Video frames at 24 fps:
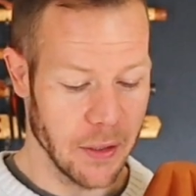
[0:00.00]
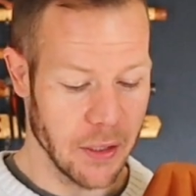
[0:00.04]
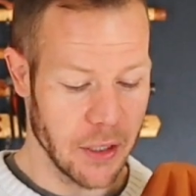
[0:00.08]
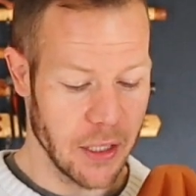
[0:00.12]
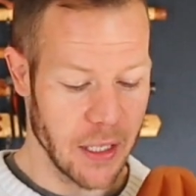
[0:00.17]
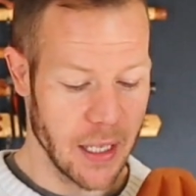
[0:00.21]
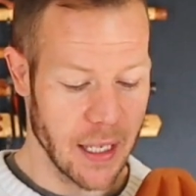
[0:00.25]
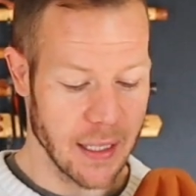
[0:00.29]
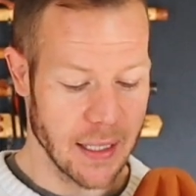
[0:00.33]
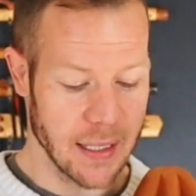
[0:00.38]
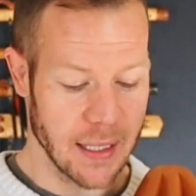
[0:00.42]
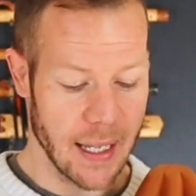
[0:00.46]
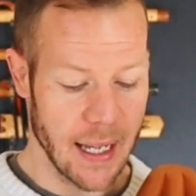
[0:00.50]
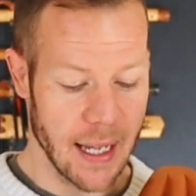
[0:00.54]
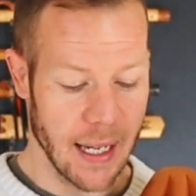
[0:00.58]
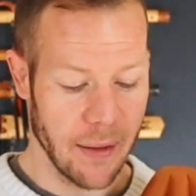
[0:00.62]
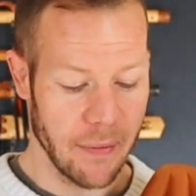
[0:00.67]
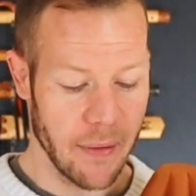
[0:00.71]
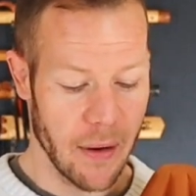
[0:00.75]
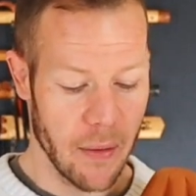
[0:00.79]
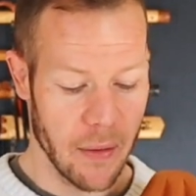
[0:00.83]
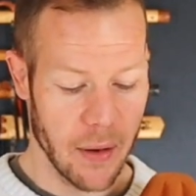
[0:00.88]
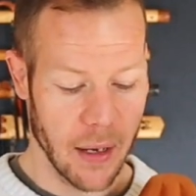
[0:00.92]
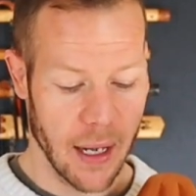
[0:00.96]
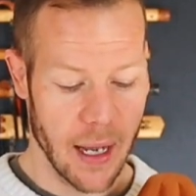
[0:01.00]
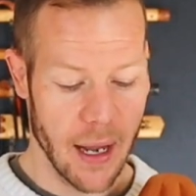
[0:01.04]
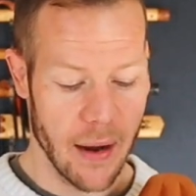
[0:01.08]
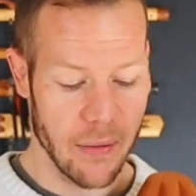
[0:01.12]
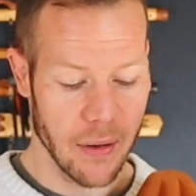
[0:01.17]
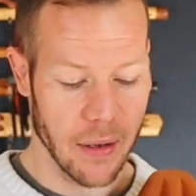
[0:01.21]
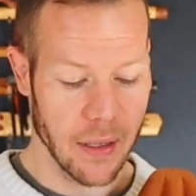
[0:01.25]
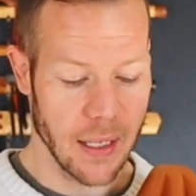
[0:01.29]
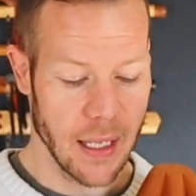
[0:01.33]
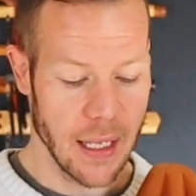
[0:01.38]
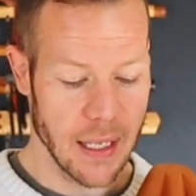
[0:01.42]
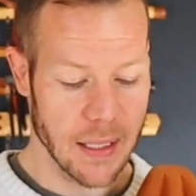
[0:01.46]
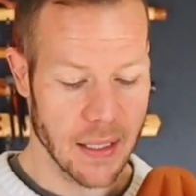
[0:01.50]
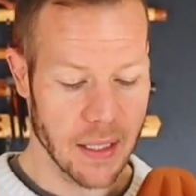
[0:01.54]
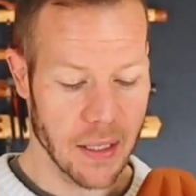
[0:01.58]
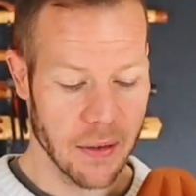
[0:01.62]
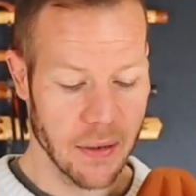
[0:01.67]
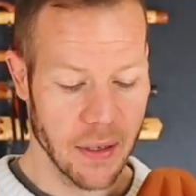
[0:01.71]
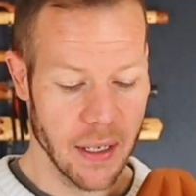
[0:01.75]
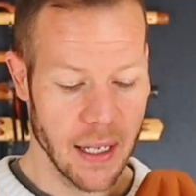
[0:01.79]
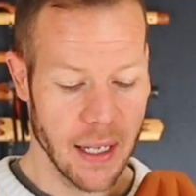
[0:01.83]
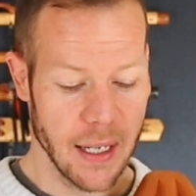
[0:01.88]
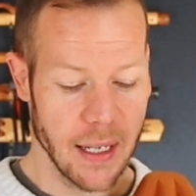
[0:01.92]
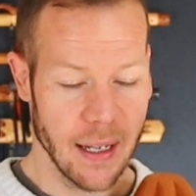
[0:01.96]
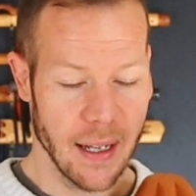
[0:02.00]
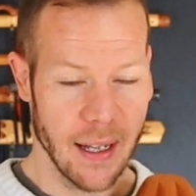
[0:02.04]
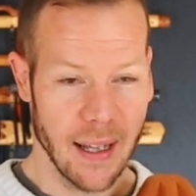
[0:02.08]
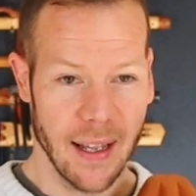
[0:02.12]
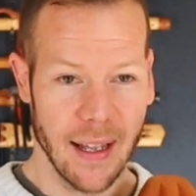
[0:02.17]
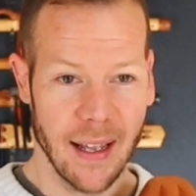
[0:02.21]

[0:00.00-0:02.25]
Just like if I were to cover these three,